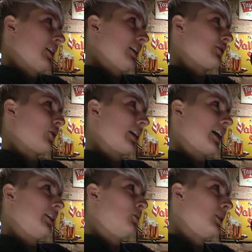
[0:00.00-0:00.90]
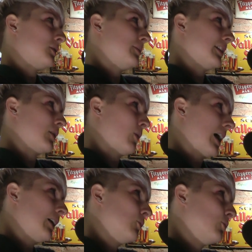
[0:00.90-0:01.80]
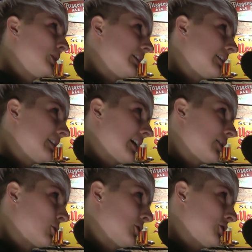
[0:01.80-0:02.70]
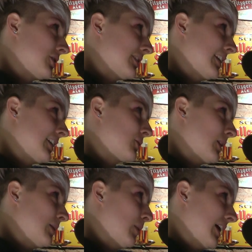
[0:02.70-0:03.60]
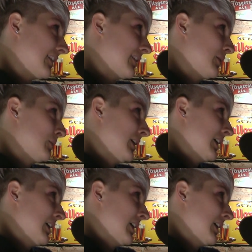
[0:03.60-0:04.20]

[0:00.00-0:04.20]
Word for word: So I kind of wanted to be like, well, I really like oranges, and that's why I bought them.